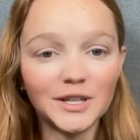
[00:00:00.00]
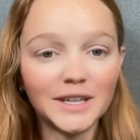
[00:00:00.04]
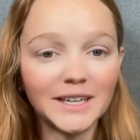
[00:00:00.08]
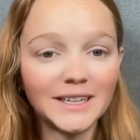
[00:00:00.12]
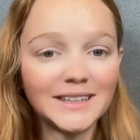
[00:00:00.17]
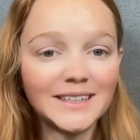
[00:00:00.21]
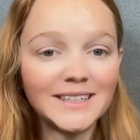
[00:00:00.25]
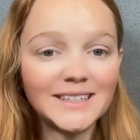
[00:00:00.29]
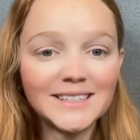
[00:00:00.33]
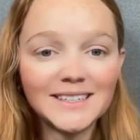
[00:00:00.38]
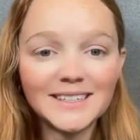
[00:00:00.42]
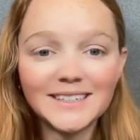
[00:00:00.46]
Like
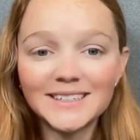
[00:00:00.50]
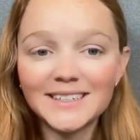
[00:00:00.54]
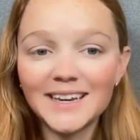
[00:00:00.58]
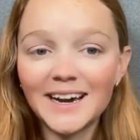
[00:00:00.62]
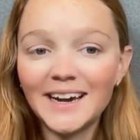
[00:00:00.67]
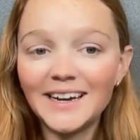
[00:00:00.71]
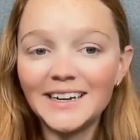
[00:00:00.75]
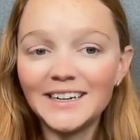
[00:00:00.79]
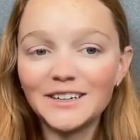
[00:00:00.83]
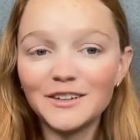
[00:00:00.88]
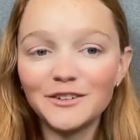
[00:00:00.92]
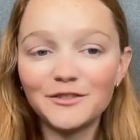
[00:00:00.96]
this is
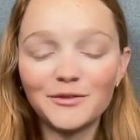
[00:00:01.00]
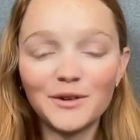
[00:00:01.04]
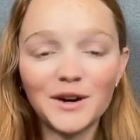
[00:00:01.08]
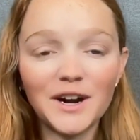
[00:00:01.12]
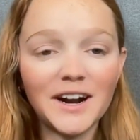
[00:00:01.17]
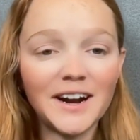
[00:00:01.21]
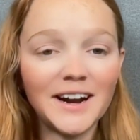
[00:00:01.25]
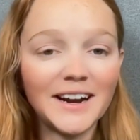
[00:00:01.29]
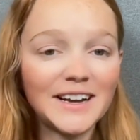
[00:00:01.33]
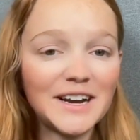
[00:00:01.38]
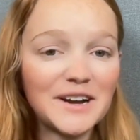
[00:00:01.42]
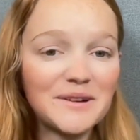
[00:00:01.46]
kind of
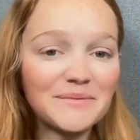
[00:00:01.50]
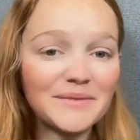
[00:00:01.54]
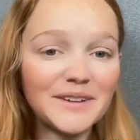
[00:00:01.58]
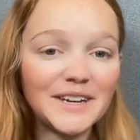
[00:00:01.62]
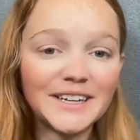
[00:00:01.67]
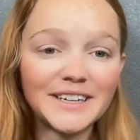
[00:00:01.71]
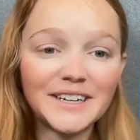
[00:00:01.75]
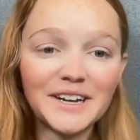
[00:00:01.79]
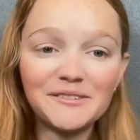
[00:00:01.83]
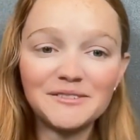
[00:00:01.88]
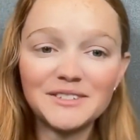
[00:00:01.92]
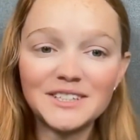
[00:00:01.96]
where it comes
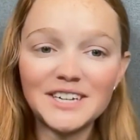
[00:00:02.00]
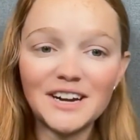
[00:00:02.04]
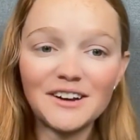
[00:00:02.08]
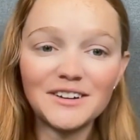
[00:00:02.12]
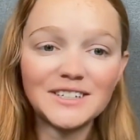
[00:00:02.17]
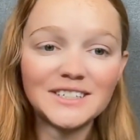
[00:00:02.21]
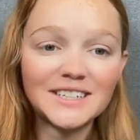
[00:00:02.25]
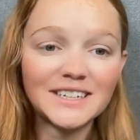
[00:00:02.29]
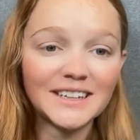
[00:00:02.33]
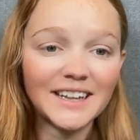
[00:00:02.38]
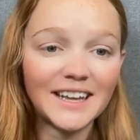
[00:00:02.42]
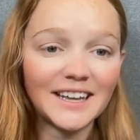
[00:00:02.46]
down
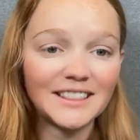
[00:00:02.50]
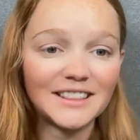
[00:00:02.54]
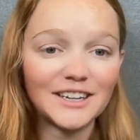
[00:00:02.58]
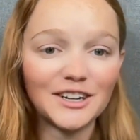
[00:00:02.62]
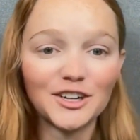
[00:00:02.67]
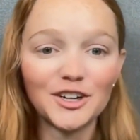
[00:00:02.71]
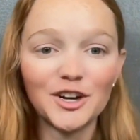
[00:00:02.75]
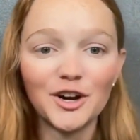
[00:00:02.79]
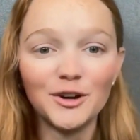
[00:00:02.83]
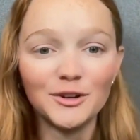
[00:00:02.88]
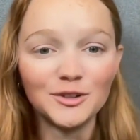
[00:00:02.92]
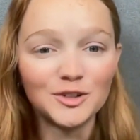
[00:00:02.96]
to like
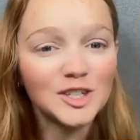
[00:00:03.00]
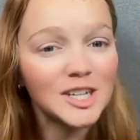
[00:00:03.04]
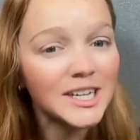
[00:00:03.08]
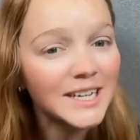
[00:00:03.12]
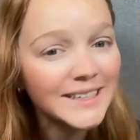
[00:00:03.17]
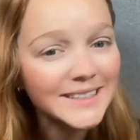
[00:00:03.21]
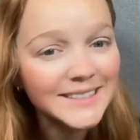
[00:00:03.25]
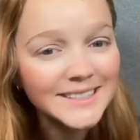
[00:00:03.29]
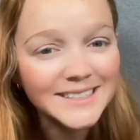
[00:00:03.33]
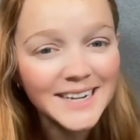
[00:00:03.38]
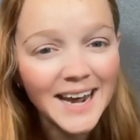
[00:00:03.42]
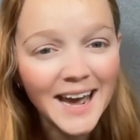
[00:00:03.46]
their
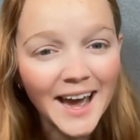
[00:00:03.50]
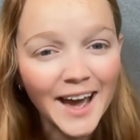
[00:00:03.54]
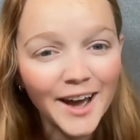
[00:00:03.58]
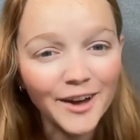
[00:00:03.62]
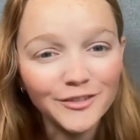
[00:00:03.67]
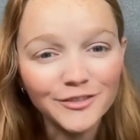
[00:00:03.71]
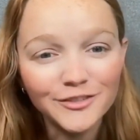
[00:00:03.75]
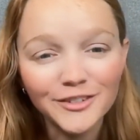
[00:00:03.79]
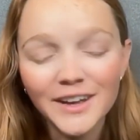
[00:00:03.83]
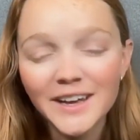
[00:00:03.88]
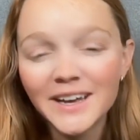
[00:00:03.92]
coaching staff.